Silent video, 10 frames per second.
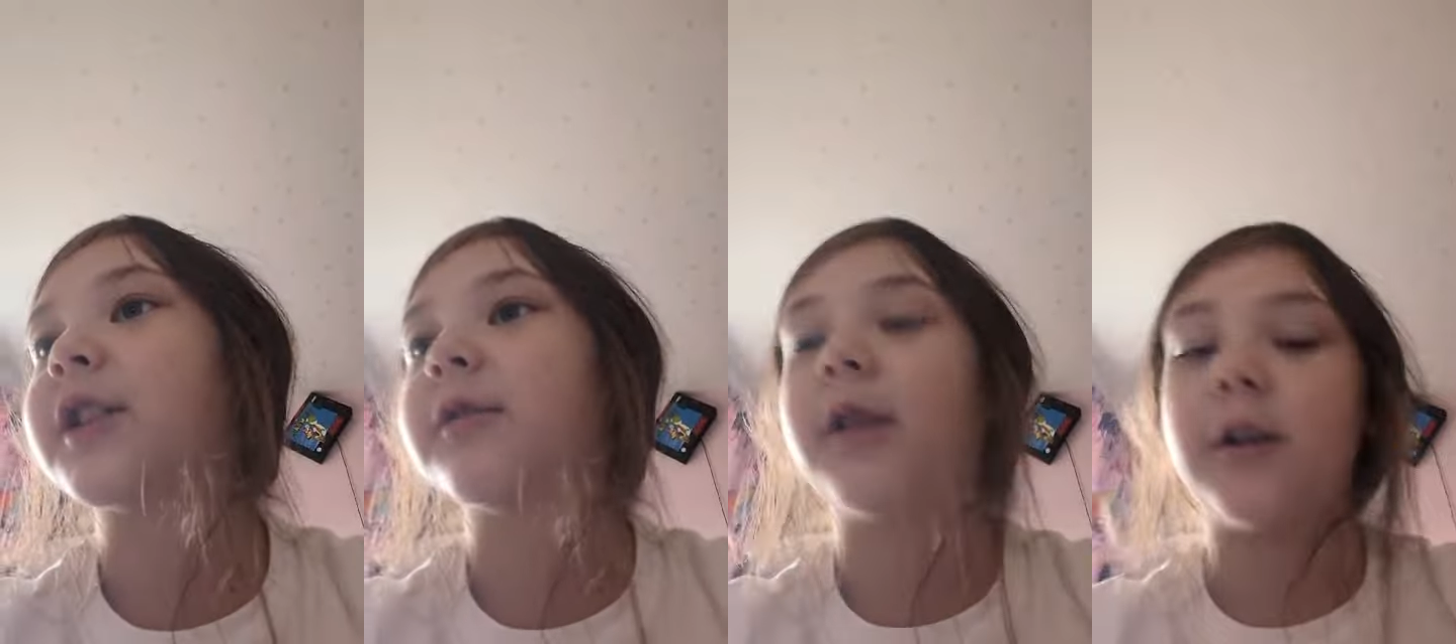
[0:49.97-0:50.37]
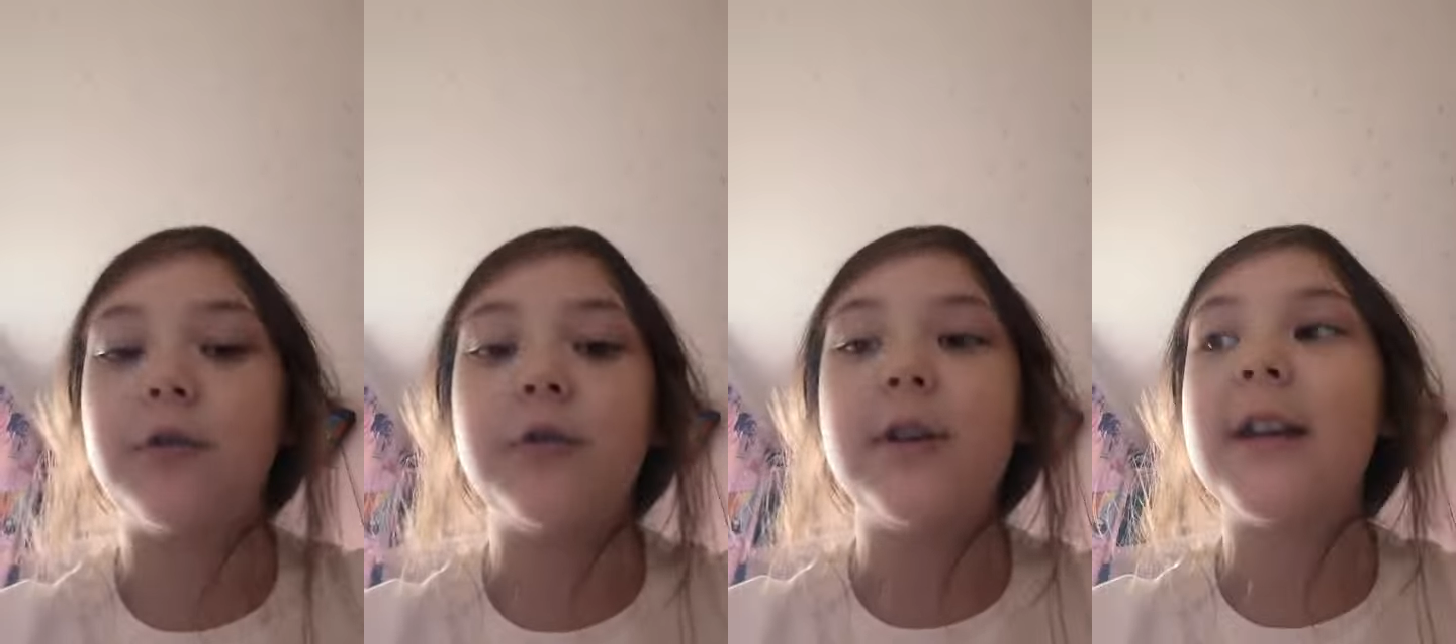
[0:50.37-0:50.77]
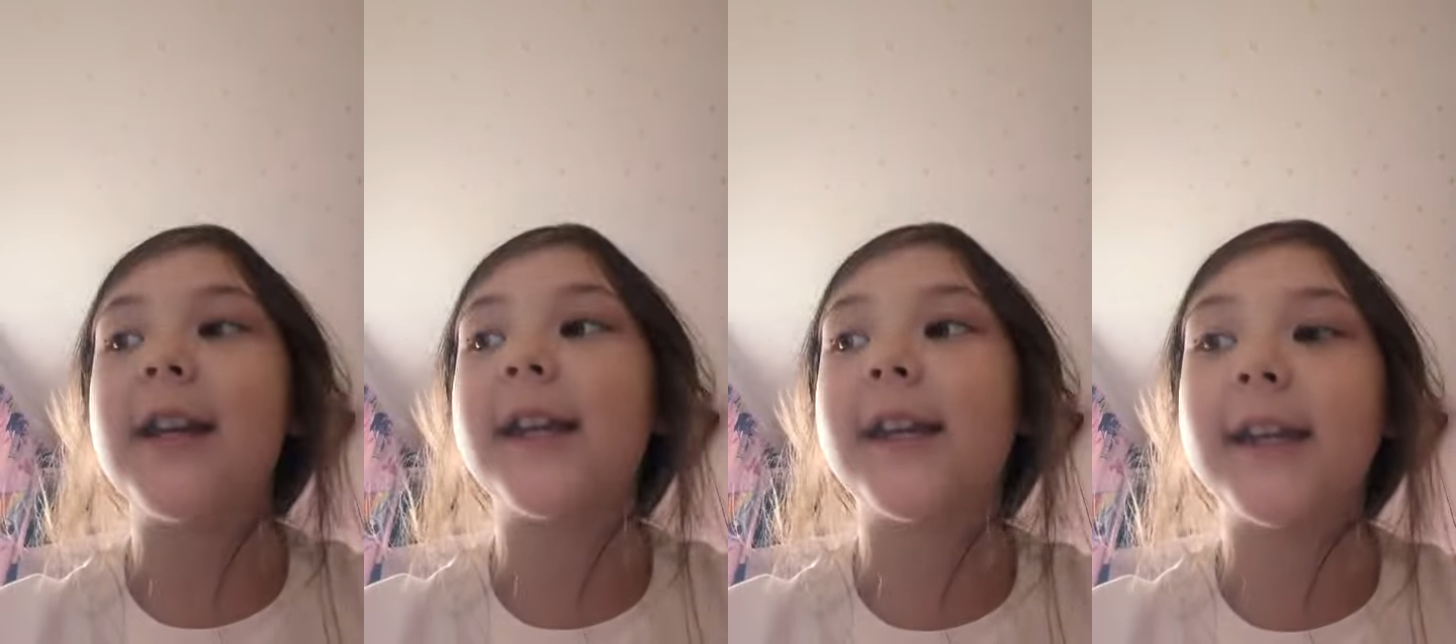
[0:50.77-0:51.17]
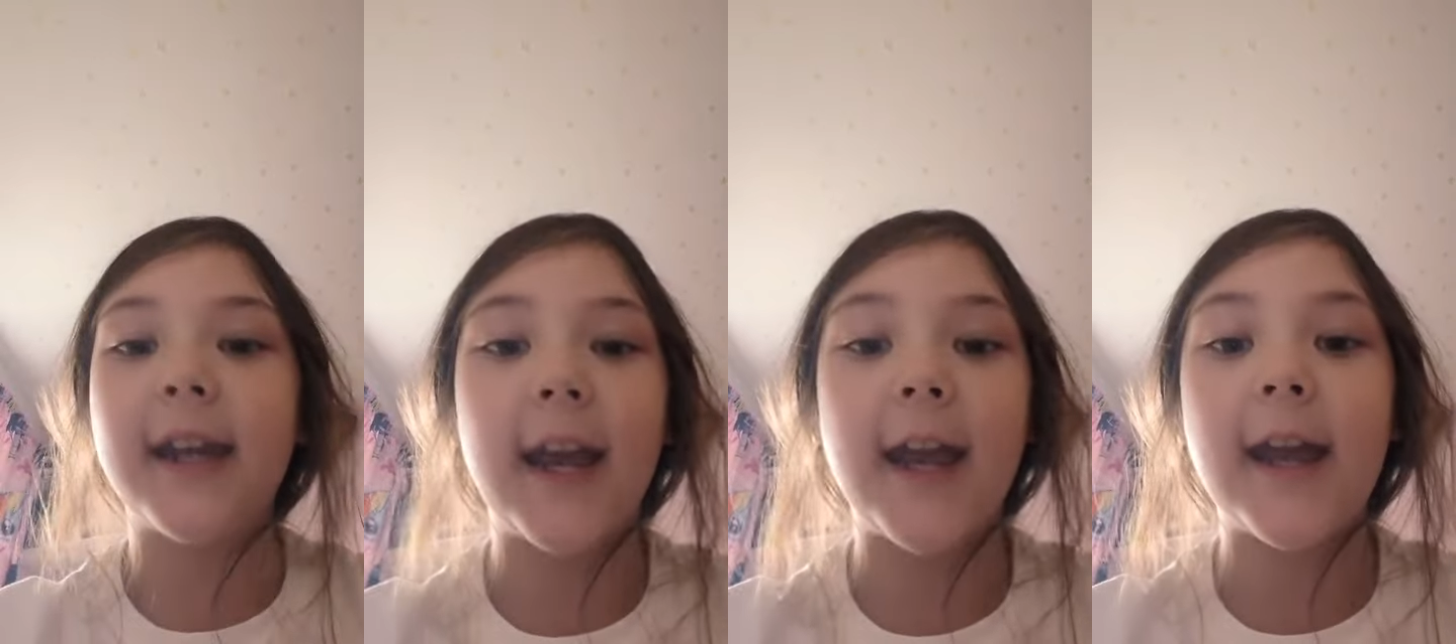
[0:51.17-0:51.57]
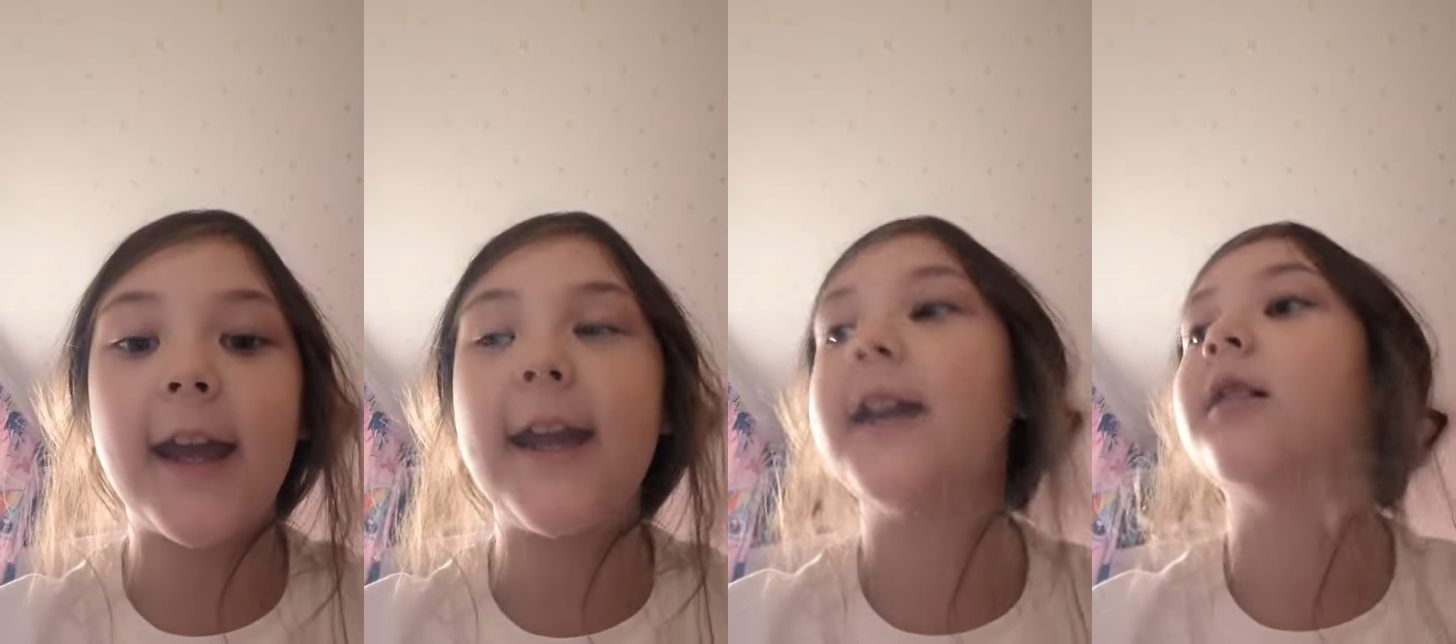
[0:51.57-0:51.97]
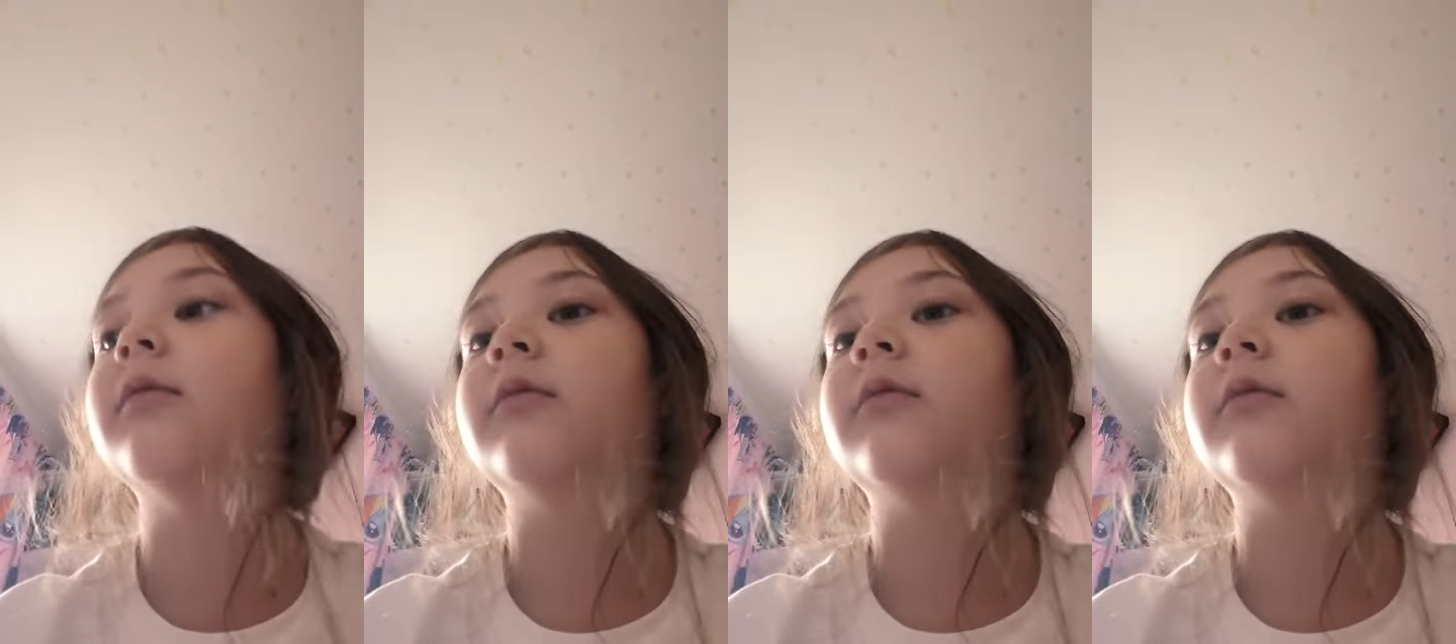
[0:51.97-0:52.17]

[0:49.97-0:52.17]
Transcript: zero K